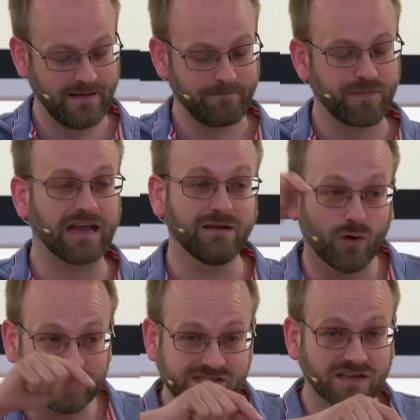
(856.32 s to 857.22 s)
And he
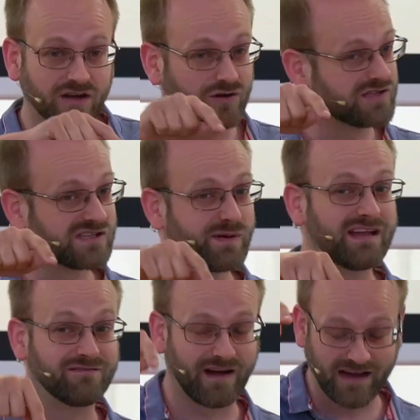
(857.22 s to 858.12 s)
wants to go to
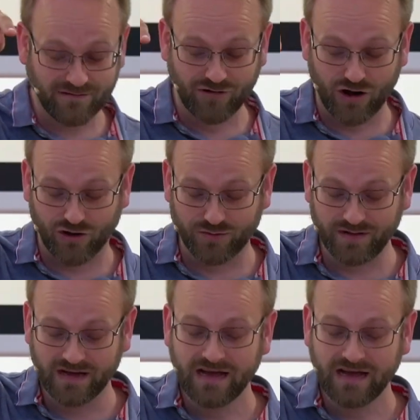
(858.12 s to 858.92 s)
Spain via Rome,